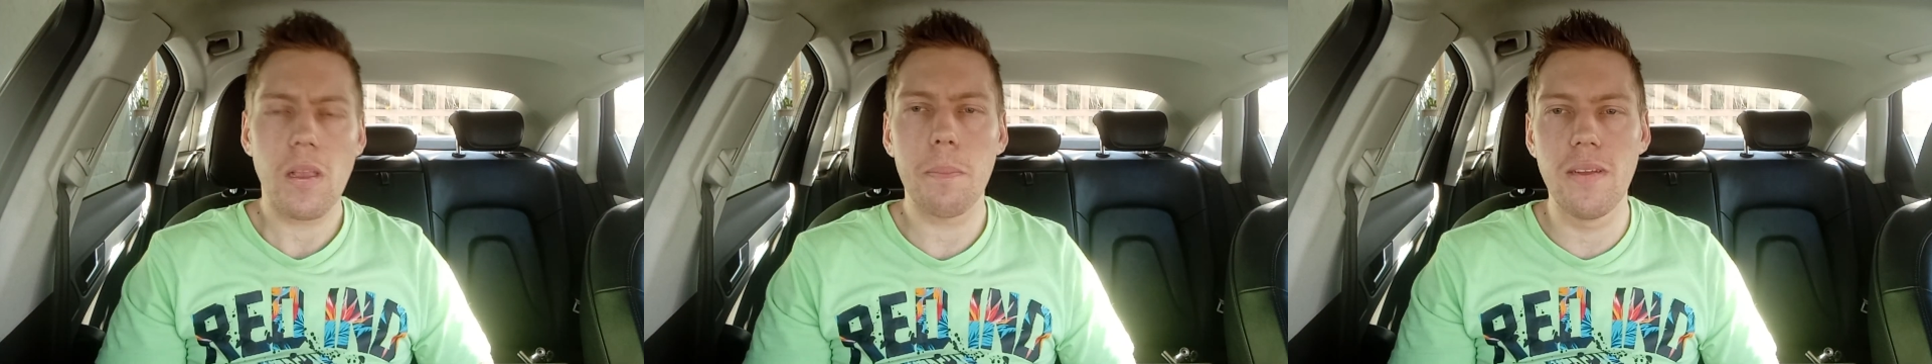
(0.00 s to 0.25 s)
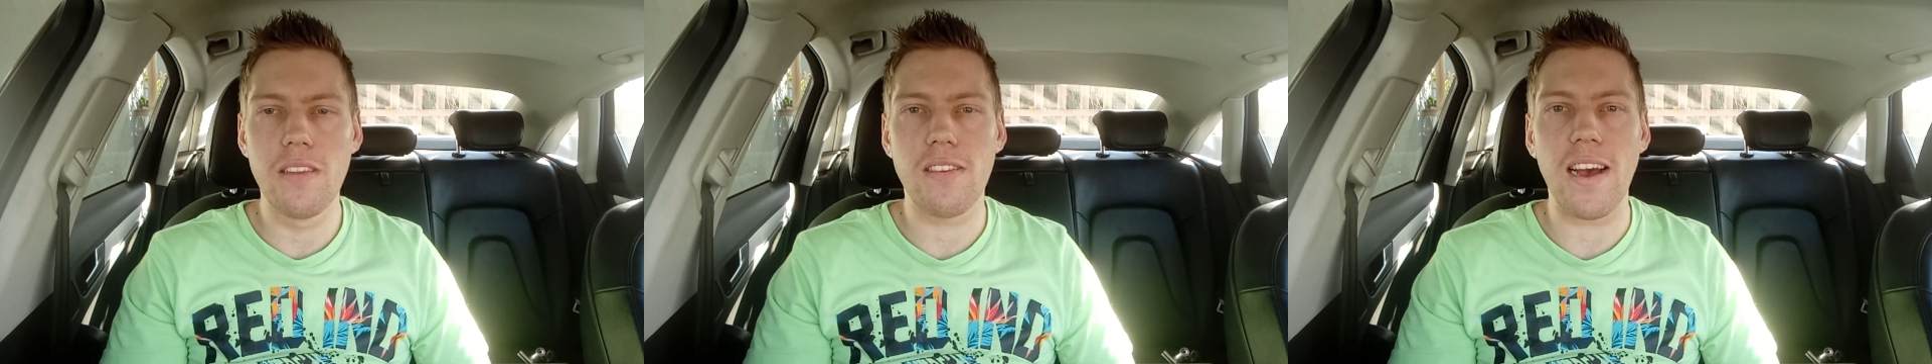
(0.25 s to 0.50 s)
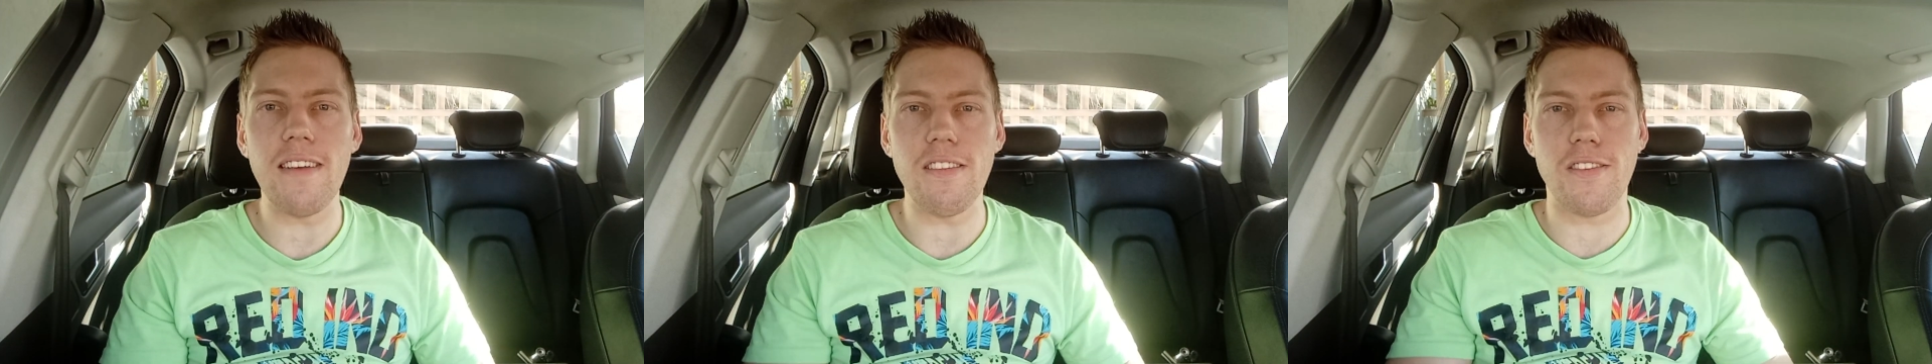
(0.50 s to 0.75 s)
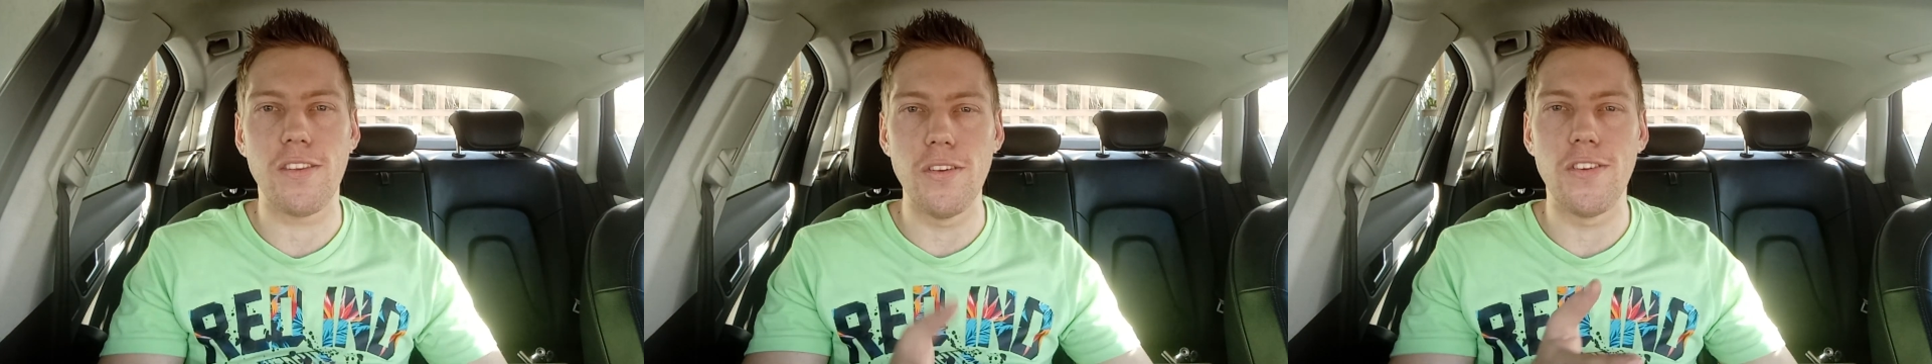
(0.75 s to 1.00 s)
please, guys,
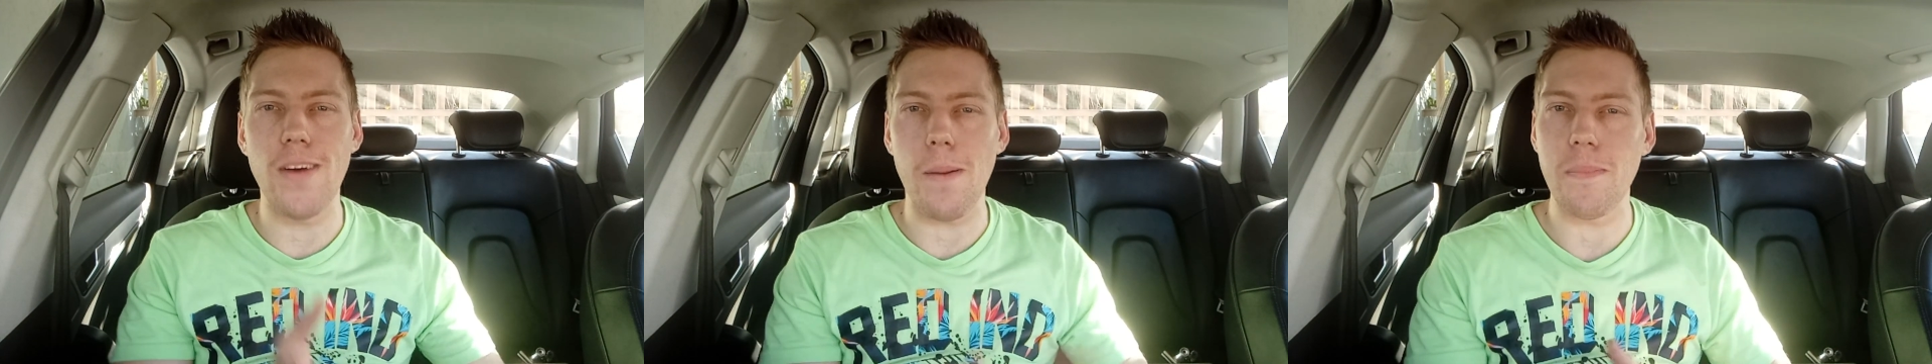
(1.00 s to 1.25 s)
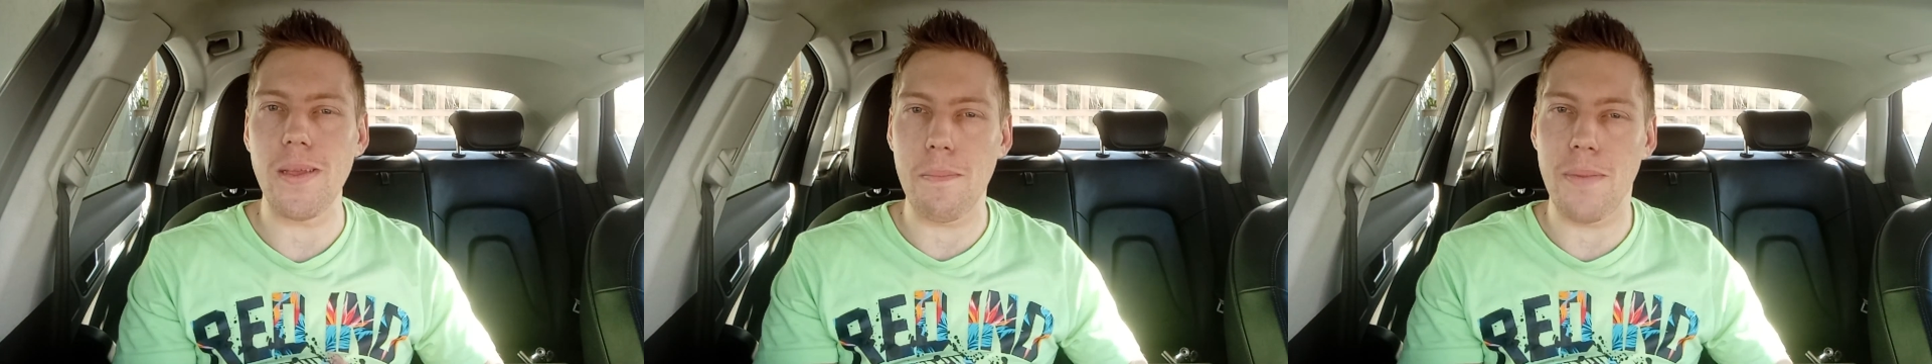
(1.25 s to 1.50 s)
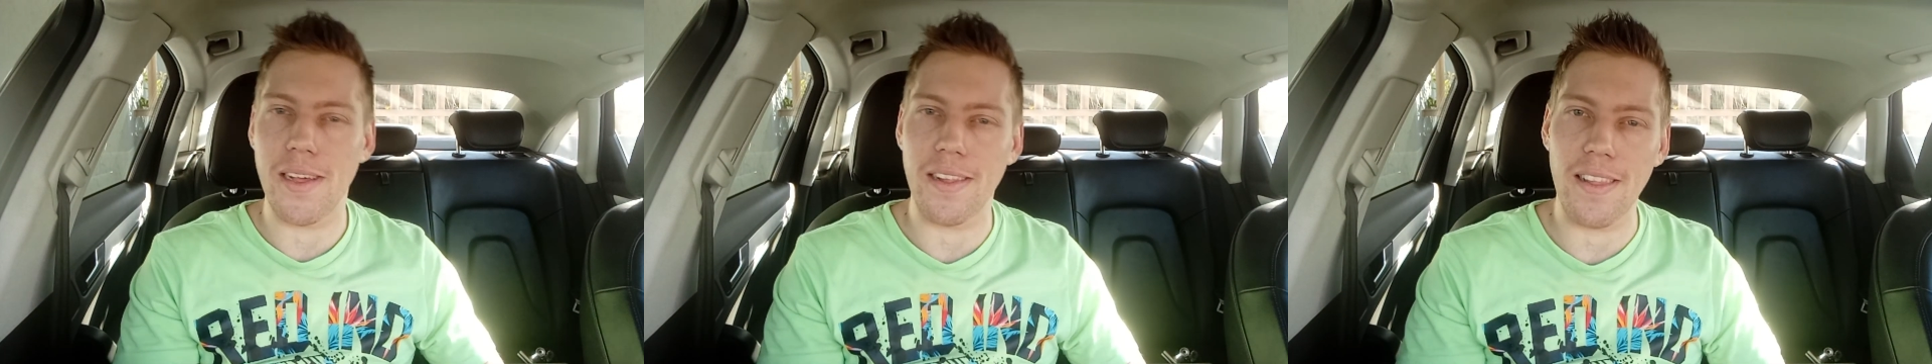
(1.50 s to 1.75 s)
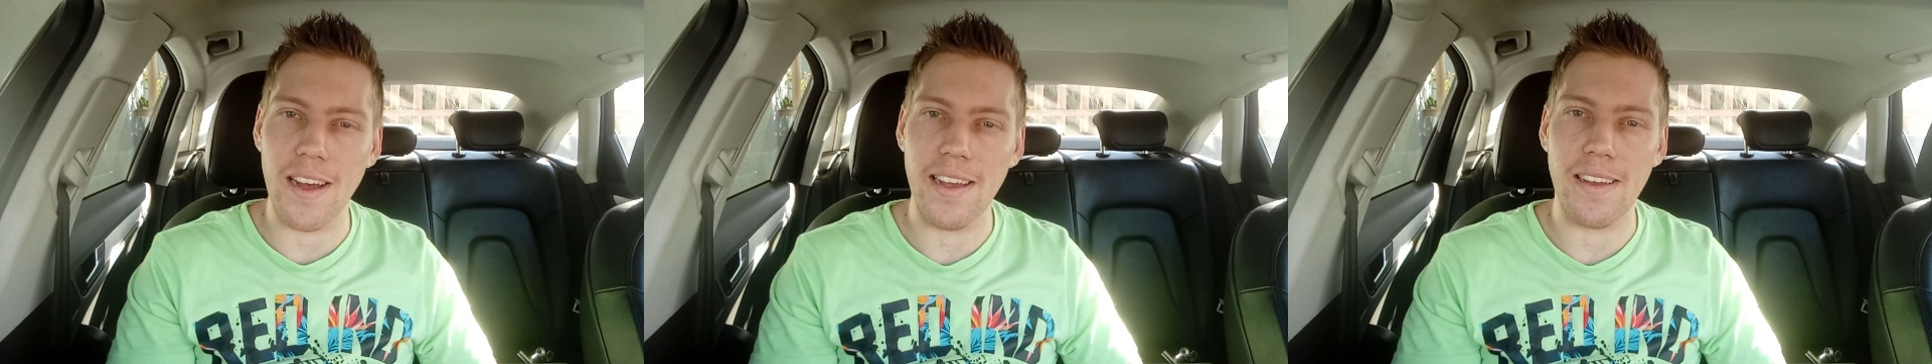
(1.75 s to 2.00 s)
do drop me a big
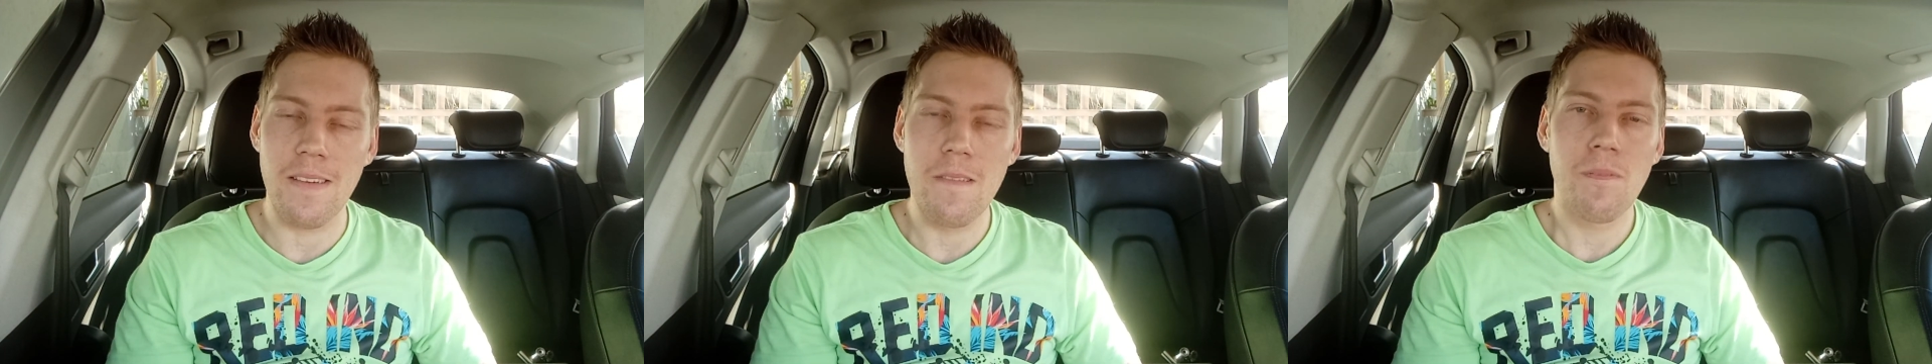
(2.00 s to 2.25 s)
like.